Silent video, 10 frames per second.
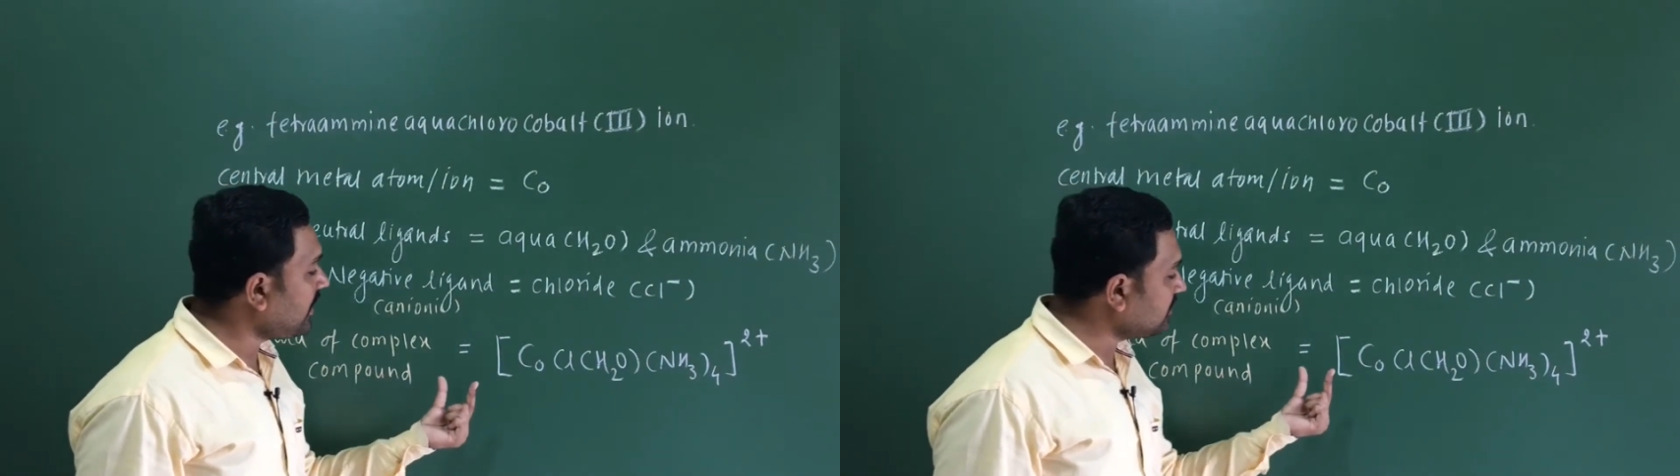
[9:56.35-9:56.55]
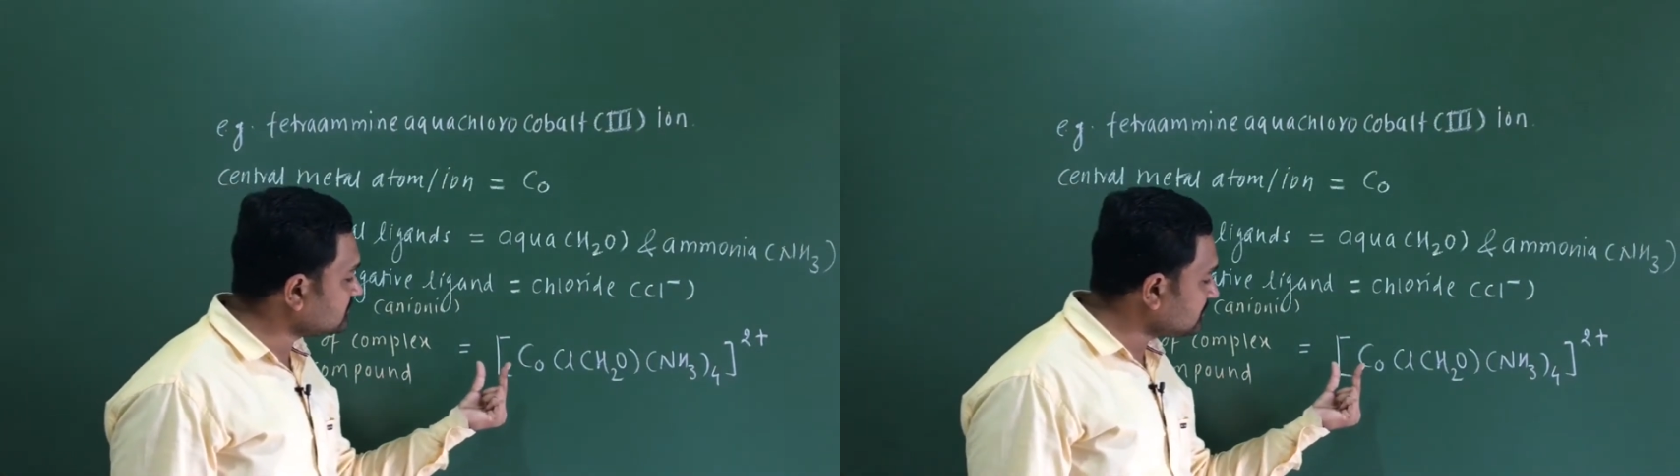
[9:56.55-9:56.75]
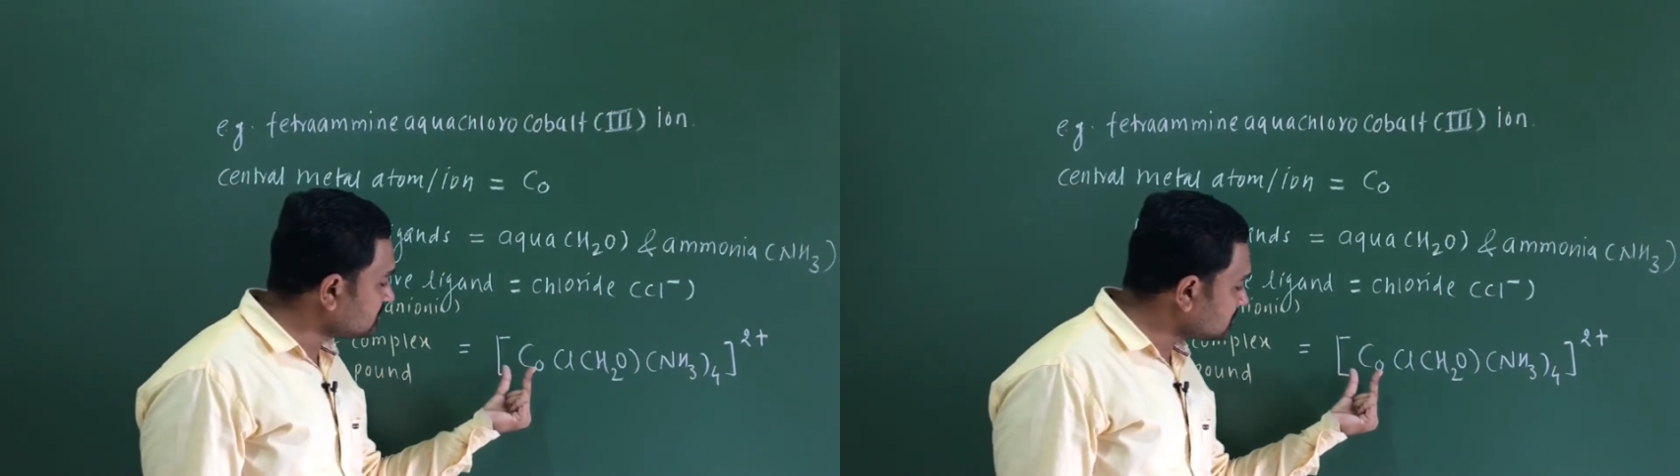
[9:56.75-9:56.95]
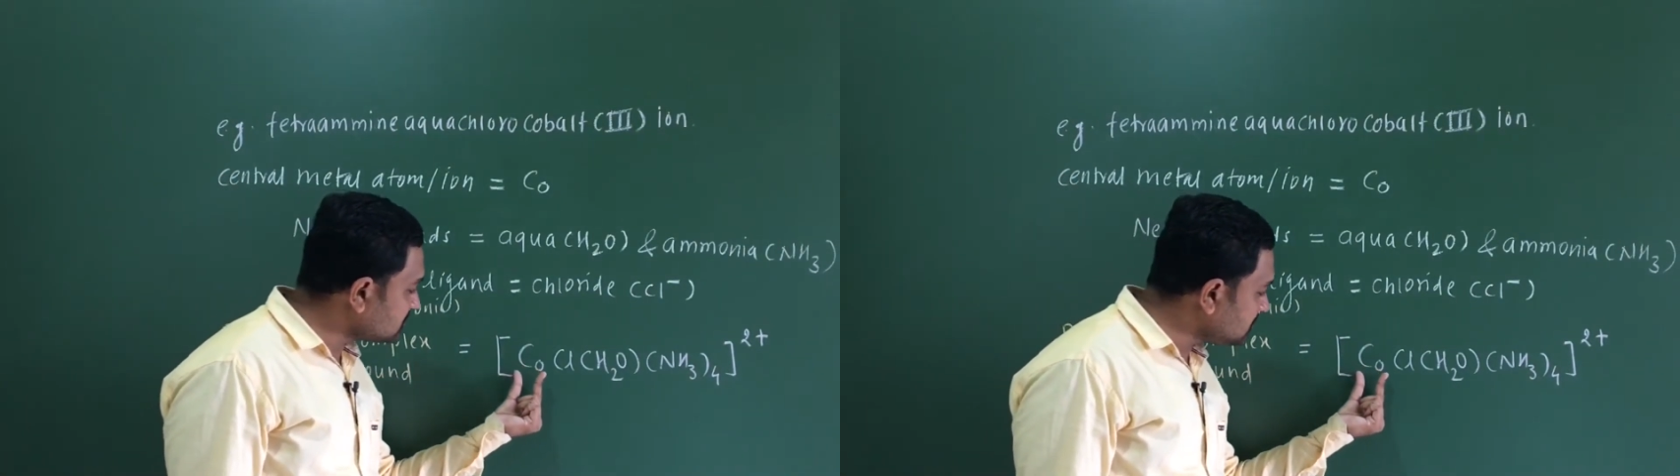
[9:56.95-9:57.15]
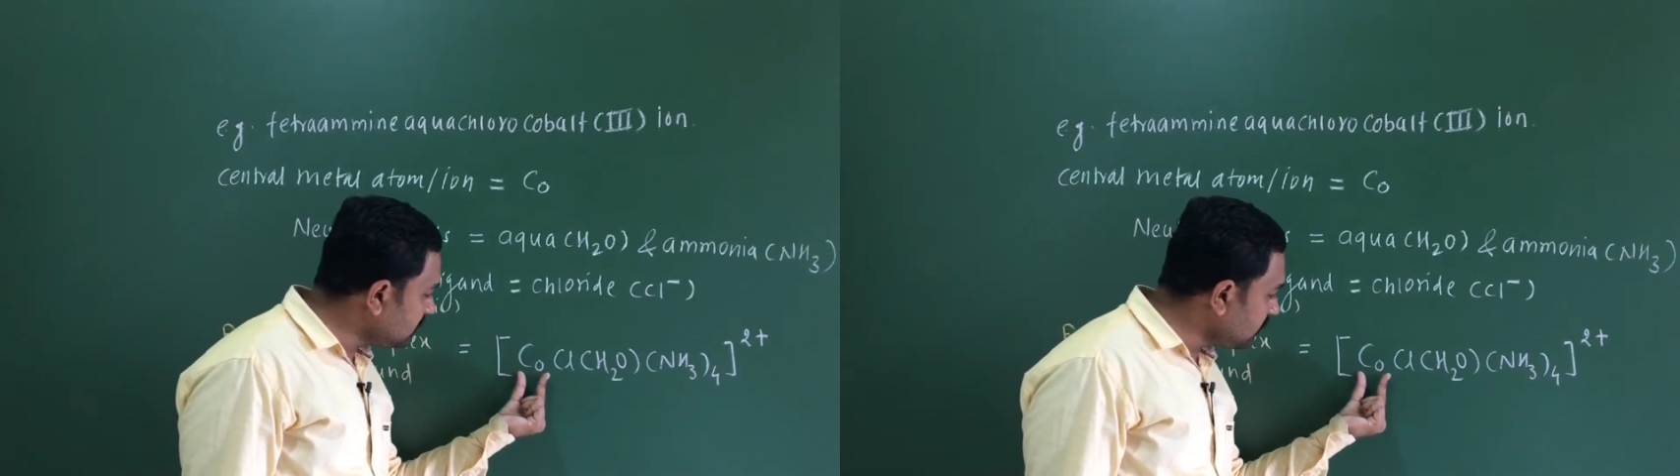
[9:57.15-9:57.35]
as an
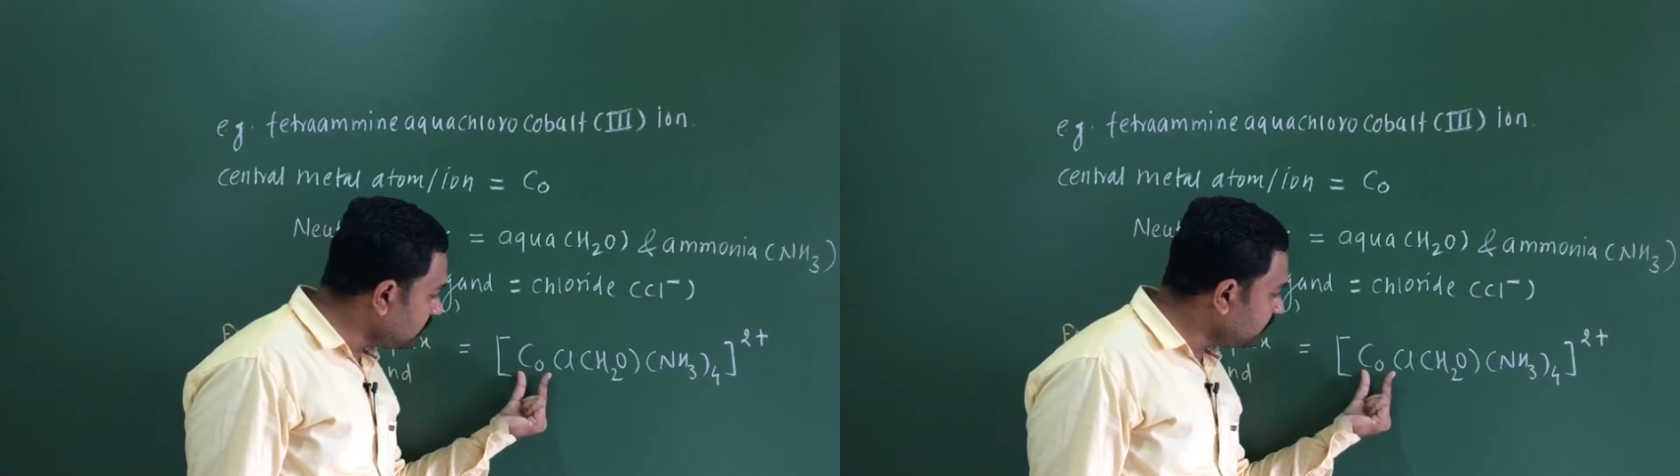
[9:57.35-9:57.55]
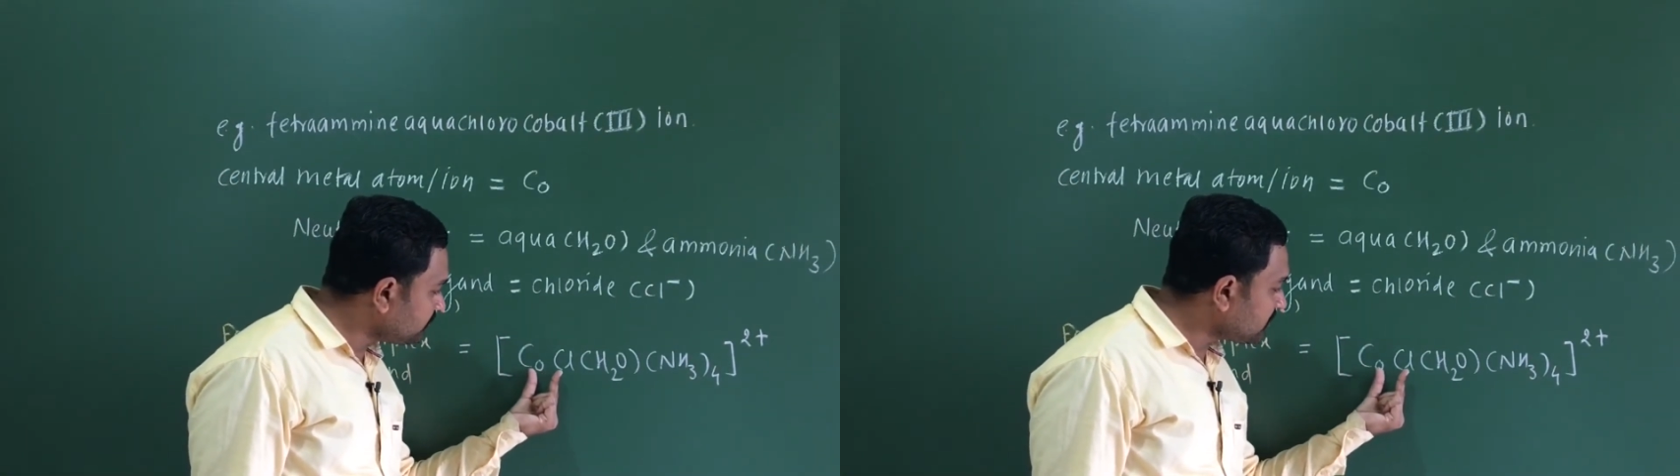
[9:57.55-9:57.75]
CO